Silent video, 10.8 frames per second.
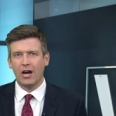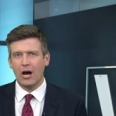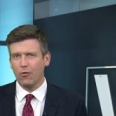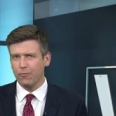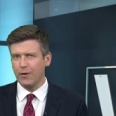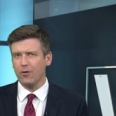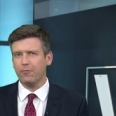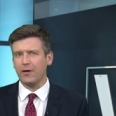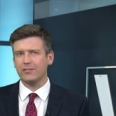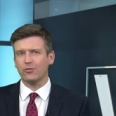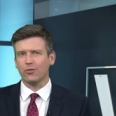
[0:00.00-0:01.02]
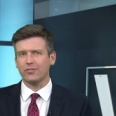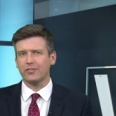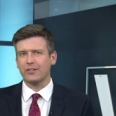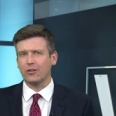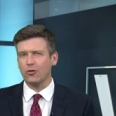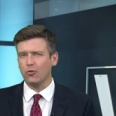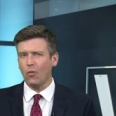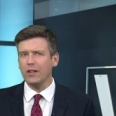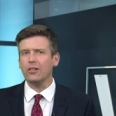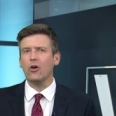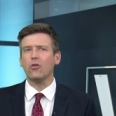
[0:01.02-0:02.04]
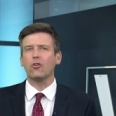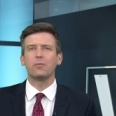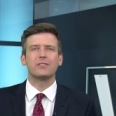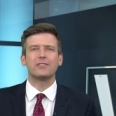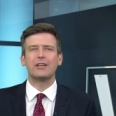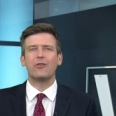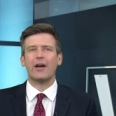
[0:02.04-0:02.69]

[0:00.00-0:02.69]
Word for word: Our verified sources include one local mosquito